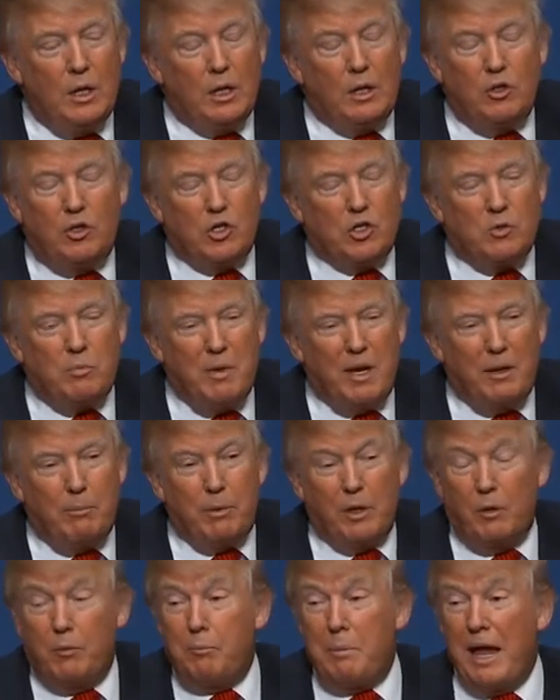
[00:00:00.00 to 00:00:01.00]
Just many
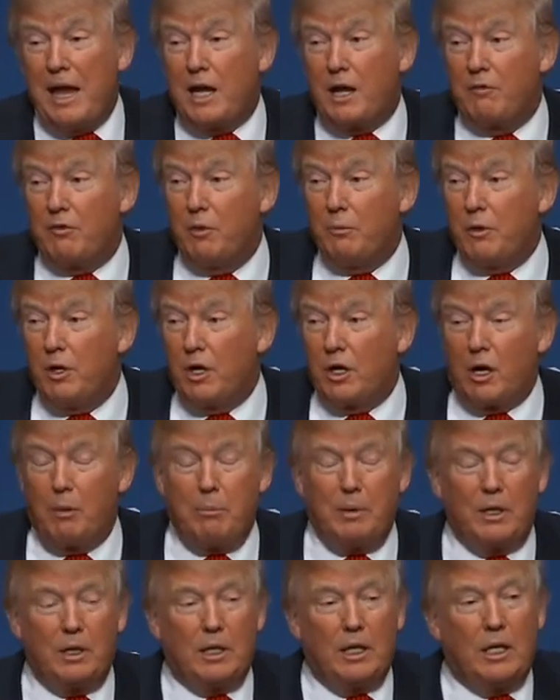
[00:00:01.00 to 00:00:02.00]
buildings. Bank of America
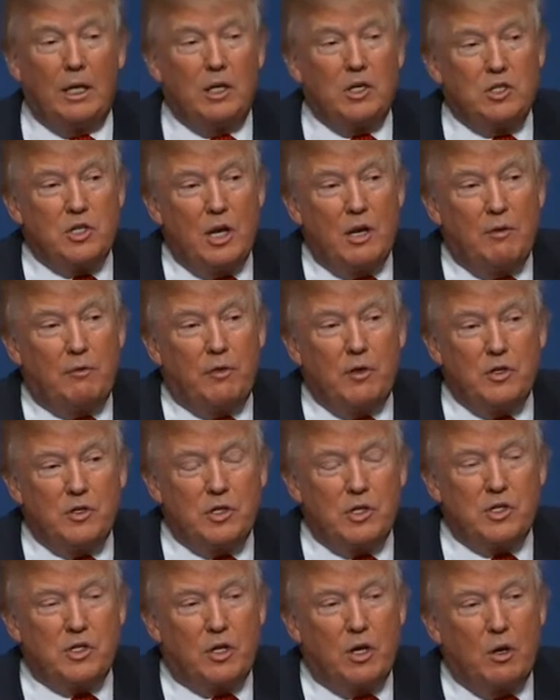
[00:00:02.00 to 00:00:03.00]
building in San
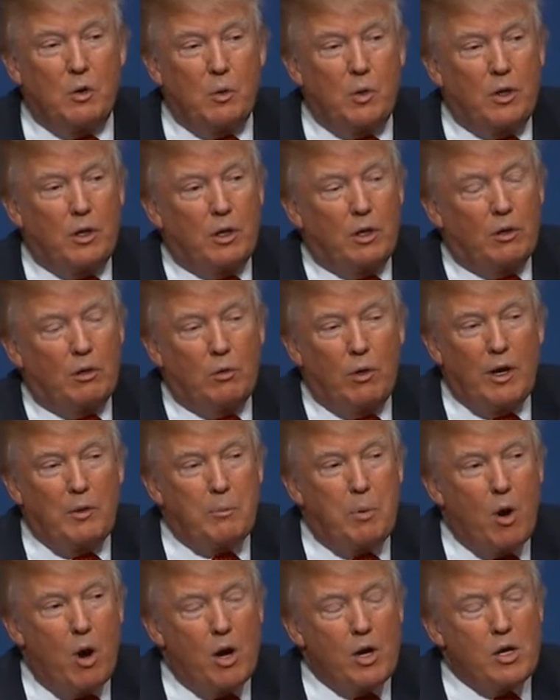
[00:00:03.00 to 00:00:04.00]
Francisco with a great
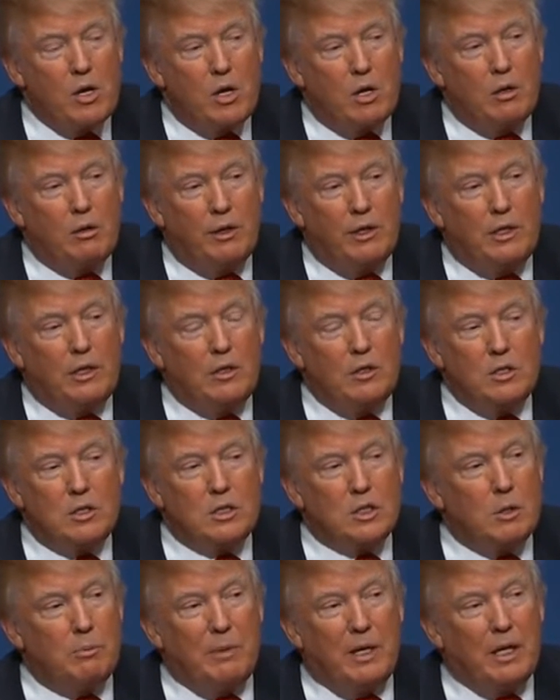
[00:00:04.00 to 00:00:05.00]
partner, and
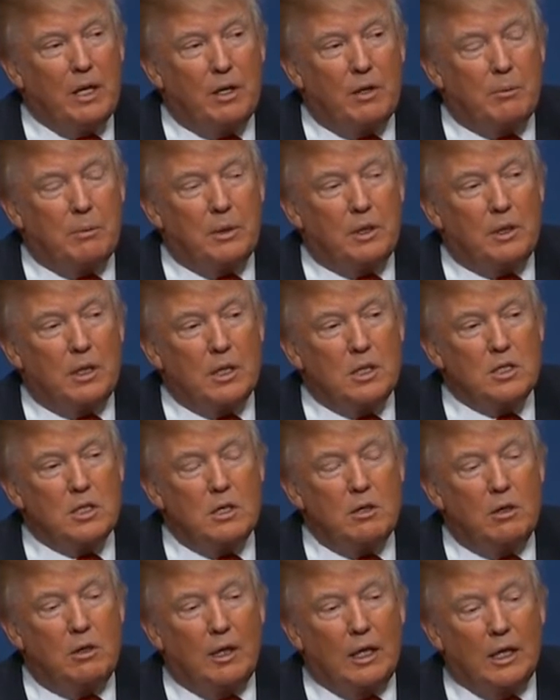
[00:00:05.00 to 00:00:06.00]
so many other buildings
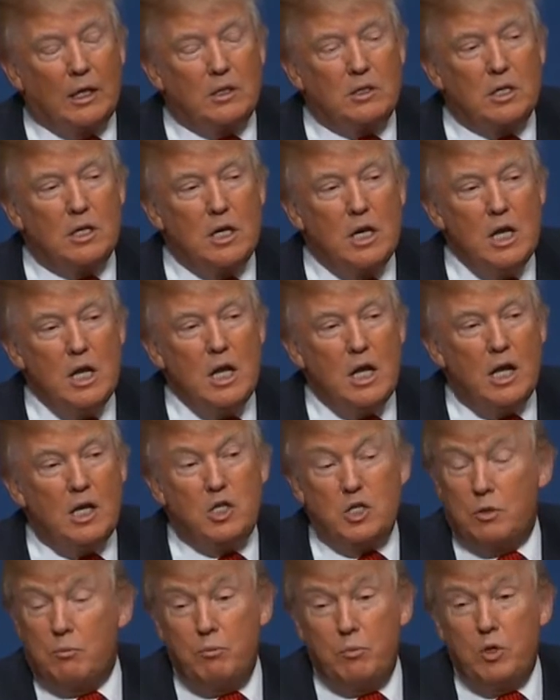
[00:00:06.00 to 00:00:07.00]
and things. And
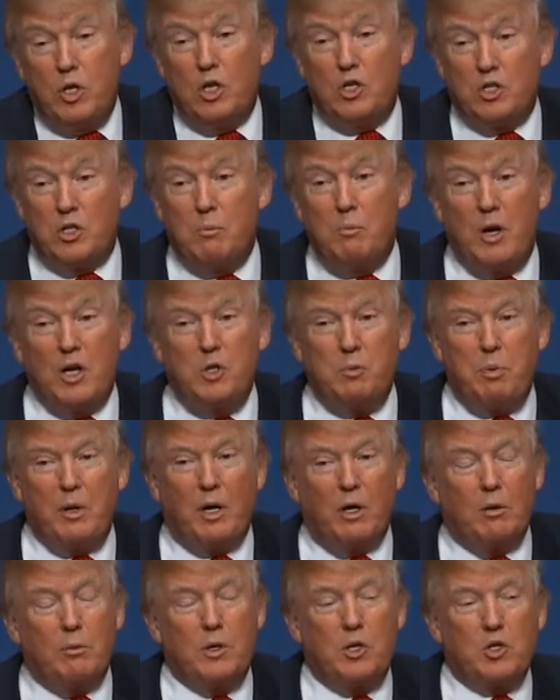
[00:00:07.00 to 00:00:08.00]
it's just a much
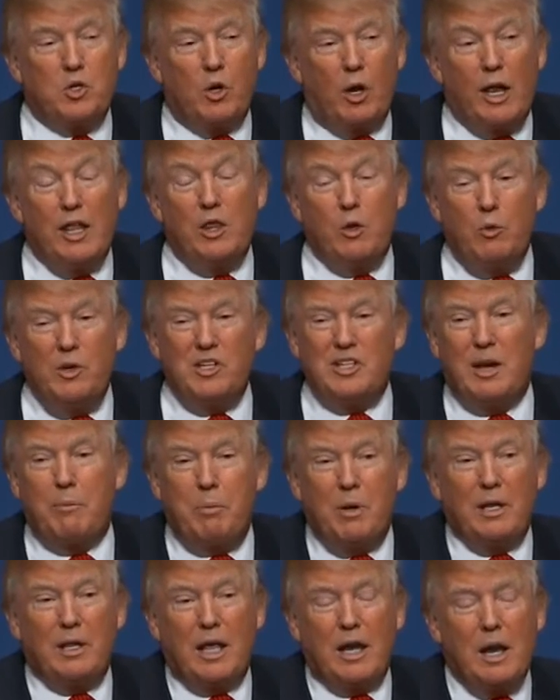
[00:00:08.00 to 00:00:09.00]
bigger and stronger. And the reason I
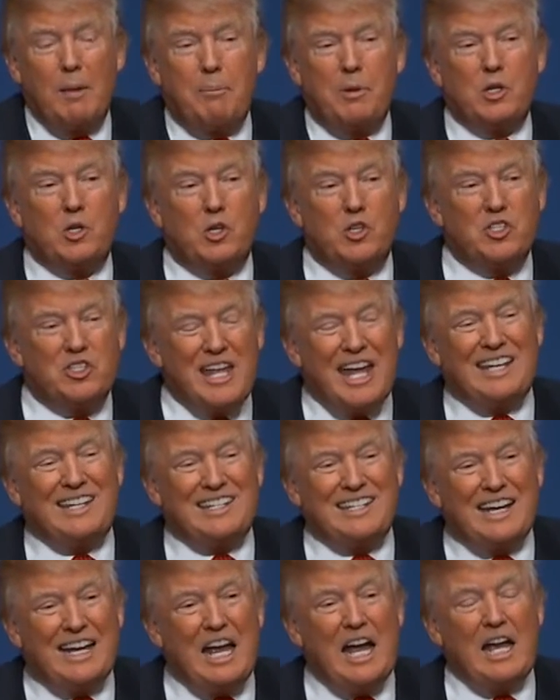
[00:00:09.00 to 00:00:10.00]
bring that up is because that's
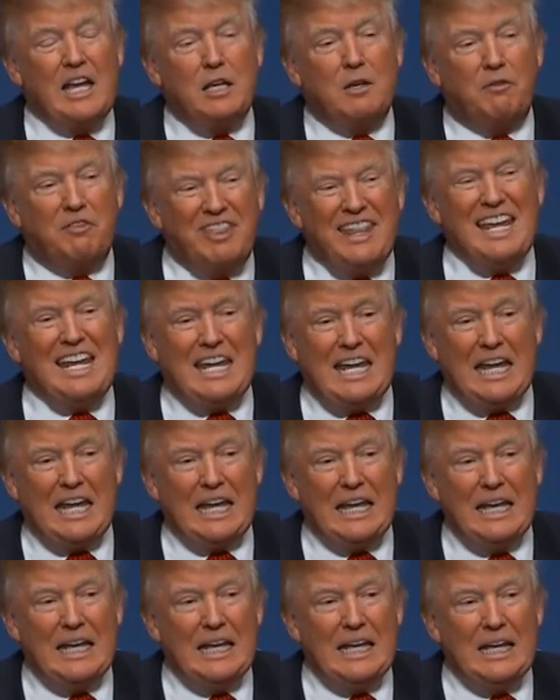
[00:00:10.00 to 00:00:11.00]
the kind of
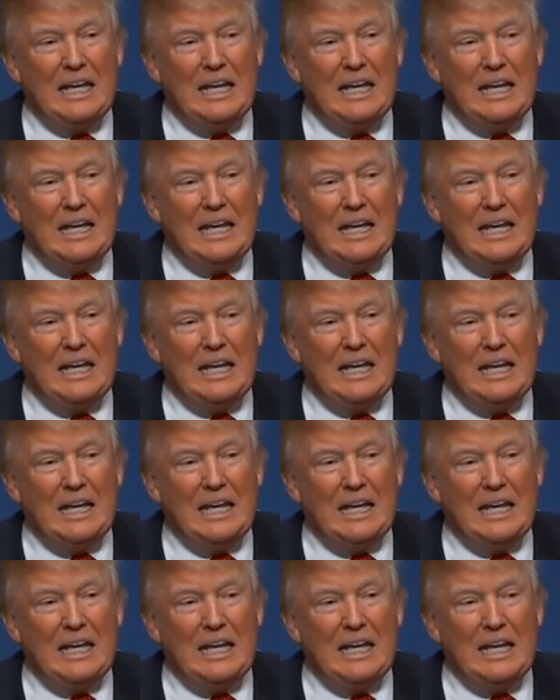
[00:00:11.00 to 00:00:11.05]
thinking